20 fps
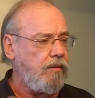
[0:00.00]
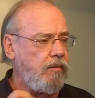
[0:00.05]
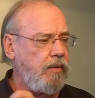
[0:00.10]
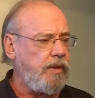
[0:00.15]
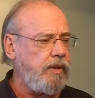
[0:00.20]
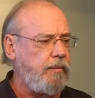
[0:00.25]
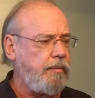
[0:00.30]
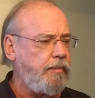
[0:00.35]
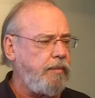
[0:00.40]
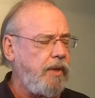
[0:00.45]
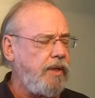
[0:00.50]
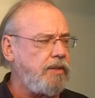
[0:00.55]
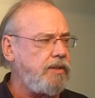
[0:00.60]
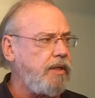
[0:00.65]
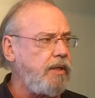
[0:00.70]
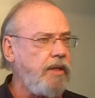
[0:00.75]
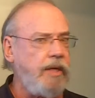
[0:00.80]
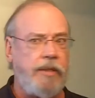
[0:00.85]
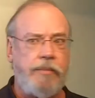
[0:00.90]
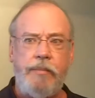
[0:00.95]
one of the parts
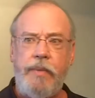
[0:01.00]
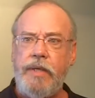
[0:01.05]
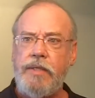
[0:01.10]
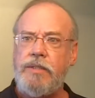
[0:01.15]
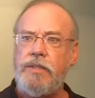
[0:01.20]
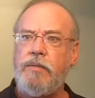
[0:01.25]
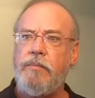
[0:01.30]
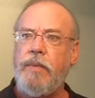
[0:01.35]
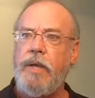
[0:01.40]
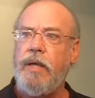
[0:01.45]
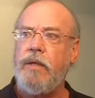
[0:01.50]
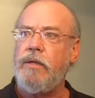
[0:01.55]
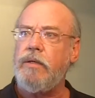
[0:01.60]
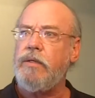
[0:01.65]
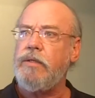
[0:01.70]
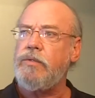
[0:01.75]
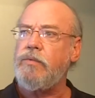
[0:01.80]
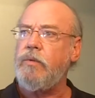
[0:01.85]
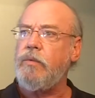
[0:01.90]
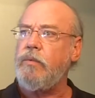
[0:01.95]
I like best about
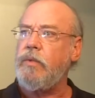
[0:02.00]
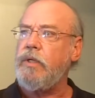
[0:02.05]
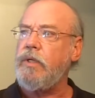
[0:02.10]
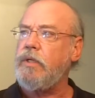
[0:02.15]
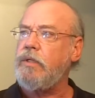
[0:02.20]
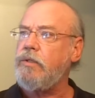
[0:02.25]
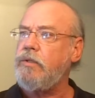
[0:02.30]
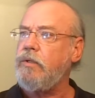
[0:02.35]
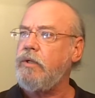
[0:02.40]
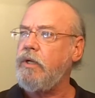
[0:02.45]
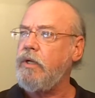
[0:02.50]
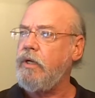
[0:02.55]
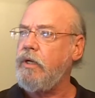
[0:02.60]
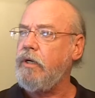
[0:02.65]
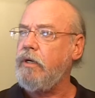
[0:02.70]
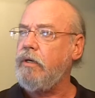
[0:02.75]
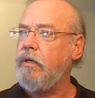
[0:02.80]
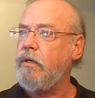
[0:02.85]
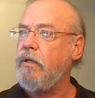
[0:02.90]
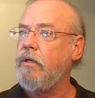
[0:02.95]
it is when we get to
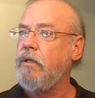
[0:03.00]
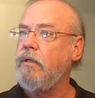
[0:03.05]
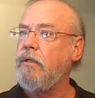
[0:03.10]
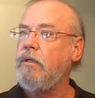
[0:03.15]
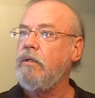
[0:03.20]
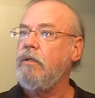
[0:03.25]
hear